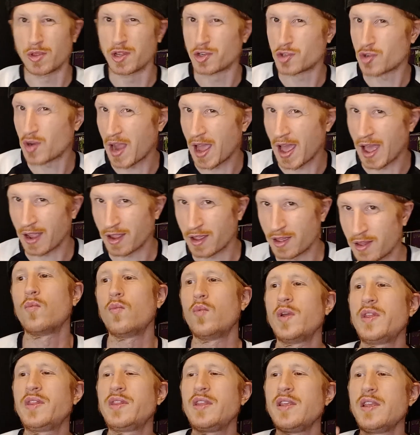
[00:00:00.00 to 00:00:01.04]
the track,
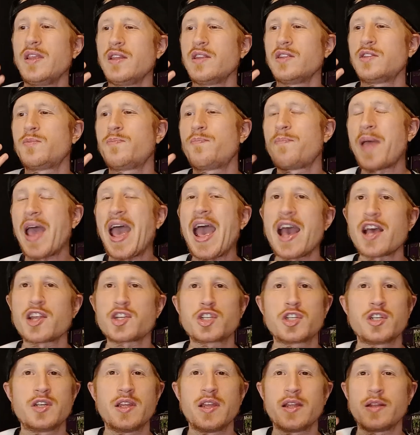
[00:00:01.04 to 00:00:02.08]
with these
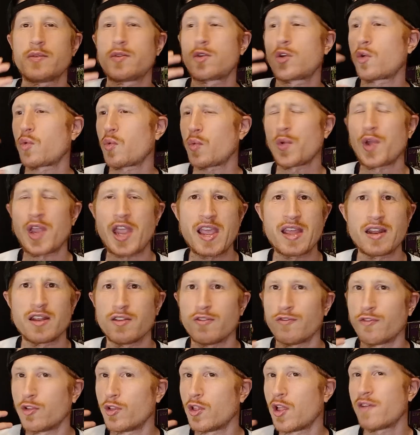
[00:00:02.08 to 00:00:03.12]
passionate,
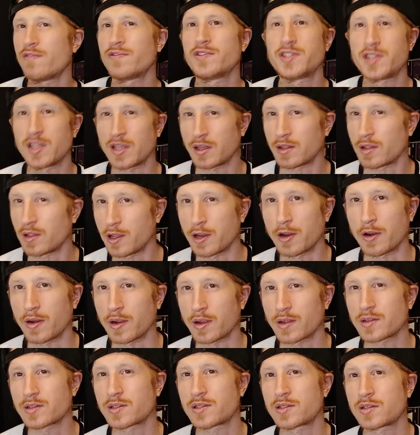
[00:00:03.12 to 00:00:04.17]
creative, lovesick
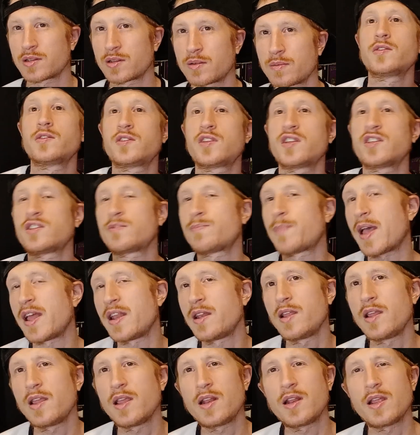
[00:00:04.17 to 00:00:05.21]
lyrics.
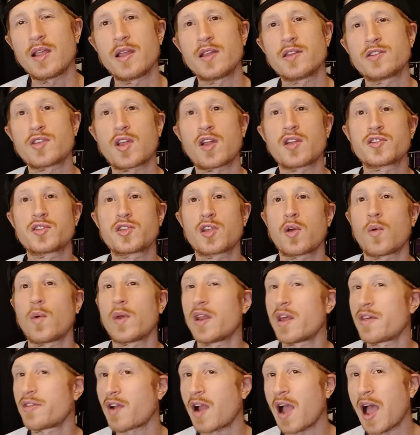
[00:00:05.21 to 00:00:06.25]
Suspended is also
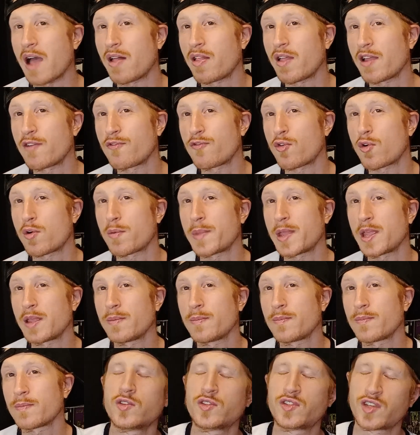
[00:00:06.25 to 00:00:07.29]
another highlight for me.
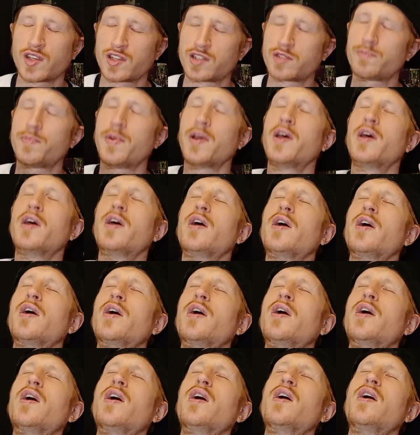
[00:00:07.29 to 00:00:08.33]

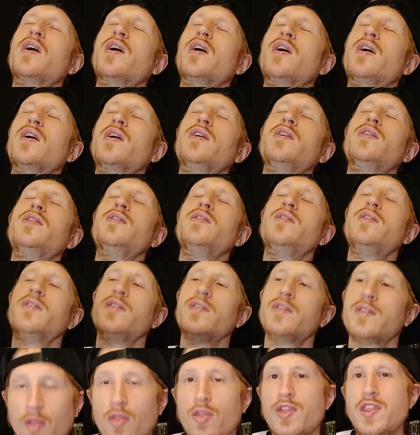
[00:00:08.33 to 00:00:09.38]
Suspend.
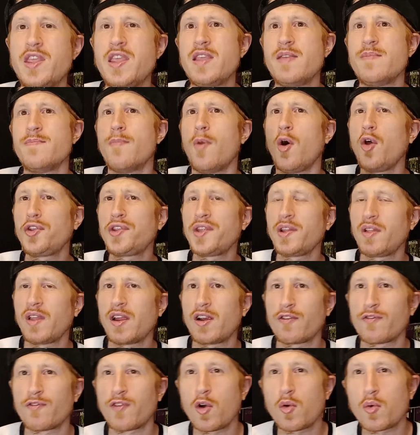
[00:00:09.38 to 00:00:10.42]
The
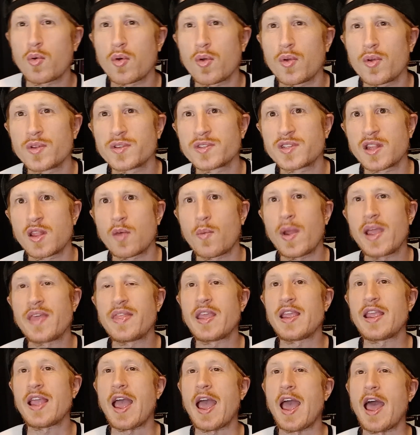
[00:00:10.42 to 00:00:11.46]
multi-layered vocals and the way
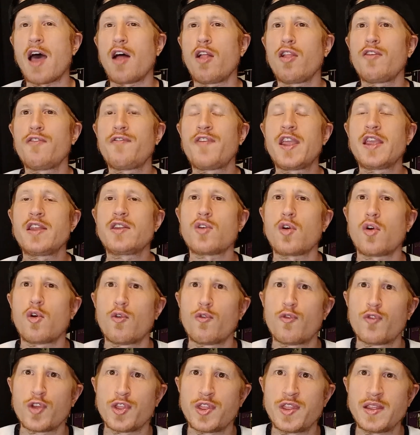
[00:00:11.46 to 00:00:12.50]
they elevate
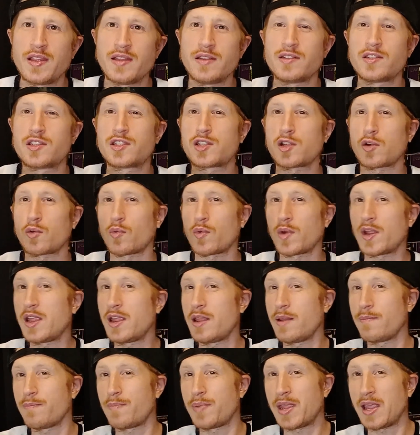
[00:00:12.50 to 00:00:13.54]
over these
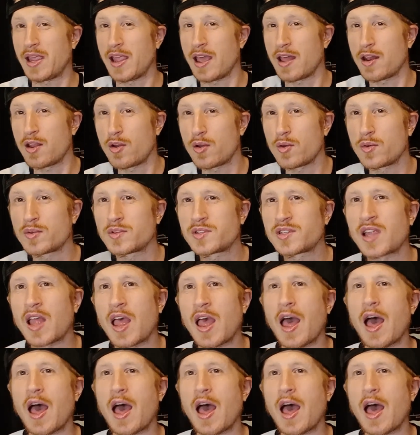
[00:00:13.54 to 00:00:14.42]
serene pianos,